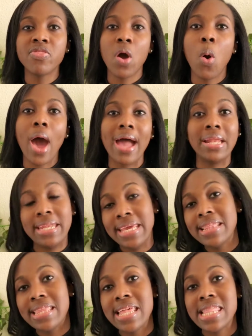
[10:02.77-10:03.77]
though I
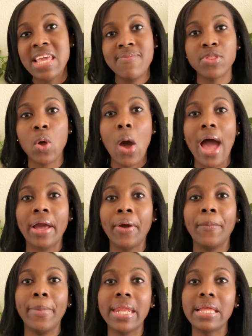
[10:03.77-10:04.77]
did this, even though I
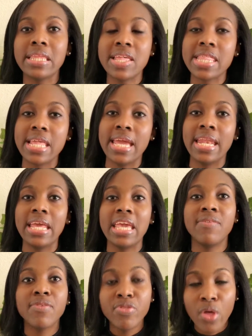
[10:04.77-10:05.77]
committed this sin,
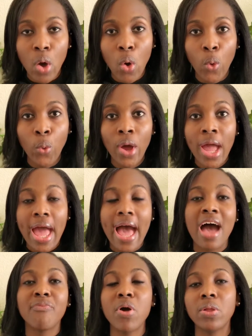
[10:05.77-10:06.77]
even though
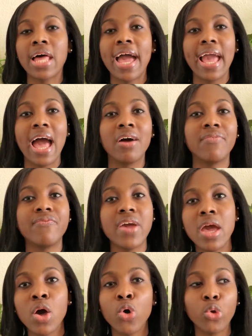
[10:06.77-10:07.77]
I felt like I
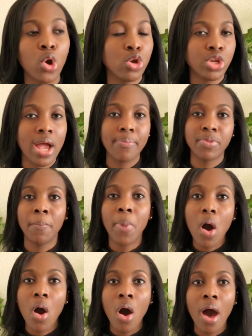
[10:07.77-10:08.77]
failed or dropped the
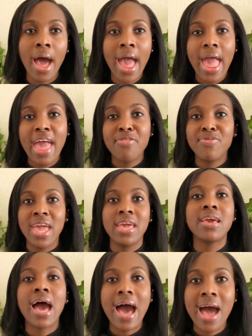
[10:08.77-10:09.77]
ball,
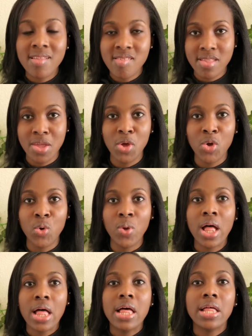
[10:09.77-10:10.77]
that God
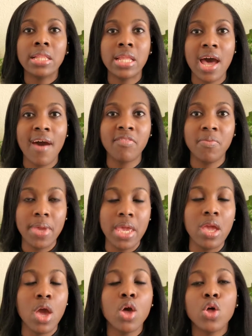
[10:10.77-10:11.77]
still loved
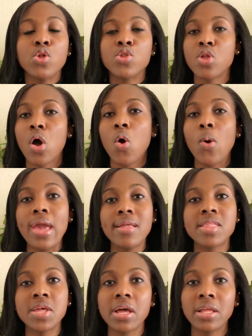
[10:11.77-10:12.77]
me. So
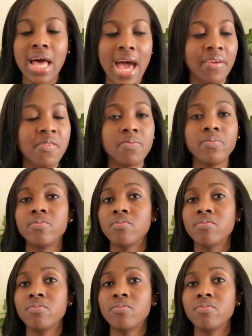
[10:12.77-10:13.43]
it took a lot of